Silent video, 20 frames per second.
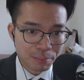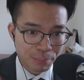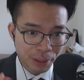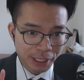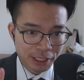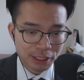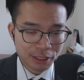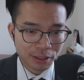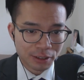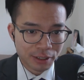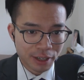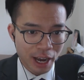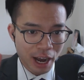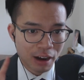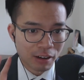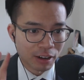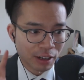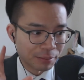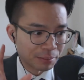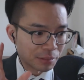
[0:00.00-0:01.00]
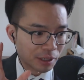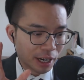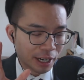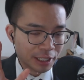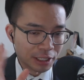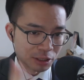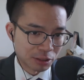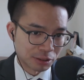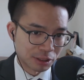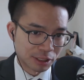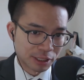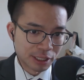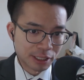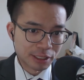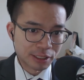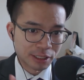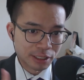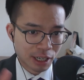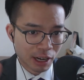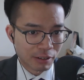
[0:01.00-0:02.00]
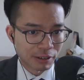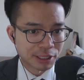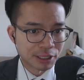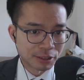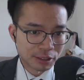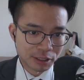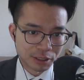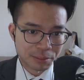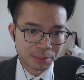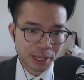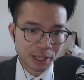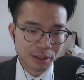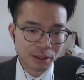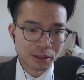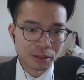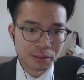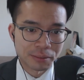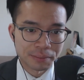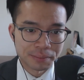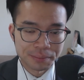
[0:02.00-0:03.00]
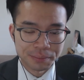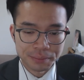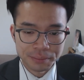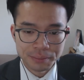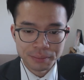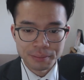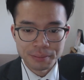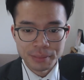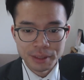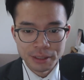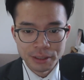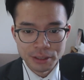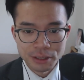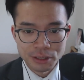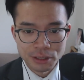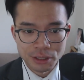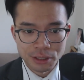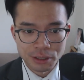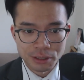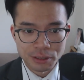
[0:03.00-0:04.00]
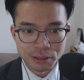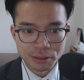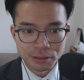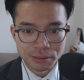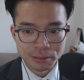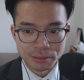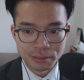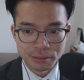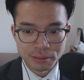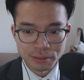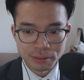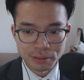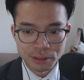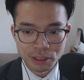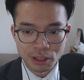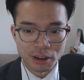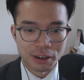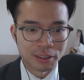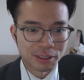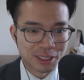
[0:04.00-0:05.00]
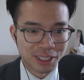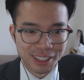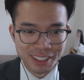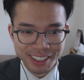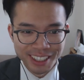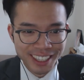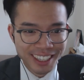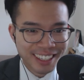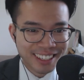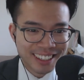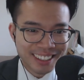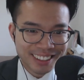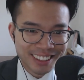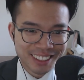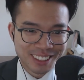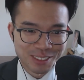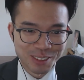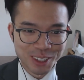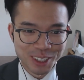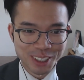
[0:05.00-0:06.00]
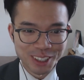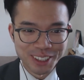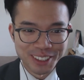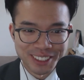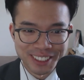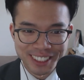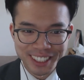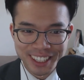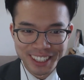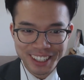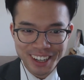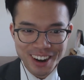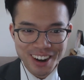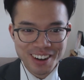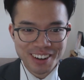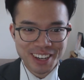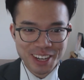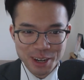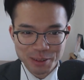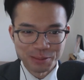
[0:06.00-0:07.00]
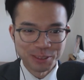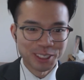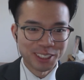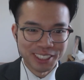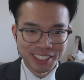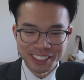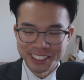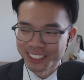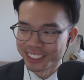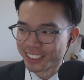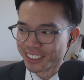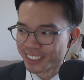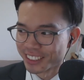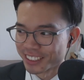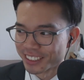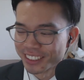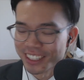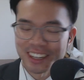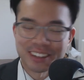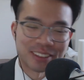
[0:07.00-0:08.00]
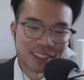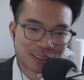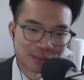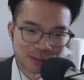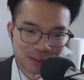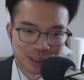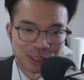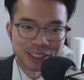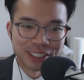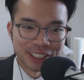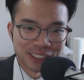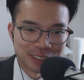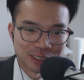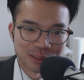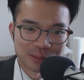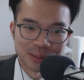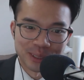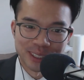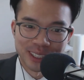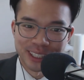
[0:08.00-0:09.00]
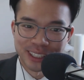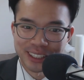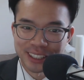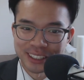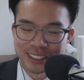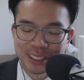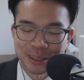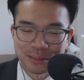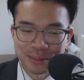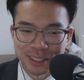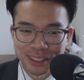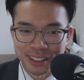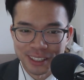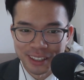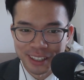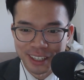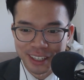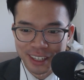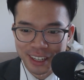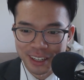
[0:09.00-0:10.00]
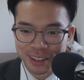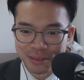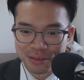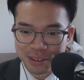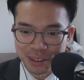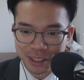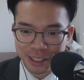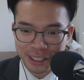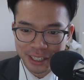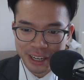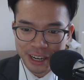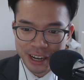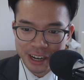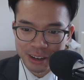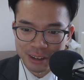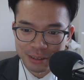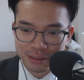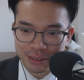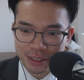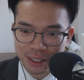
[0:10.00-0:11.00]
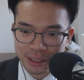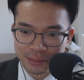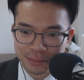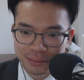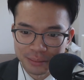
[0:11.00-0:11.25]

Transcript: based on how I use this and how I used it back home. So, sorry, that's one of those like, oh yeah, I'm really into, not like really into, but like that's something that I feel like I have